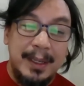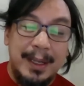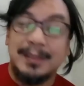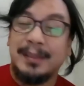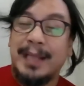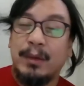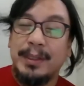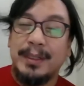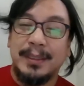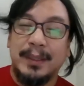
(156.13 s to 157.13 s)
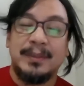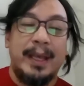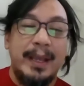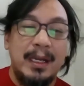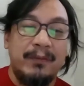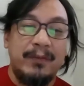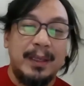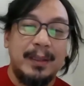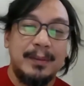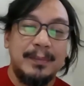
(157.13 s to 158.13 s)
as languages of
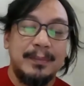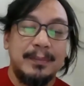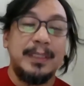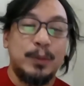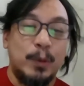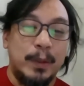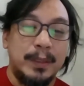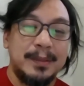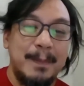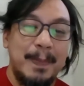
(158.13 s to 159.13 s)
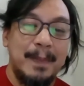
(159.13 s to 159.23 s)
scientific discourse.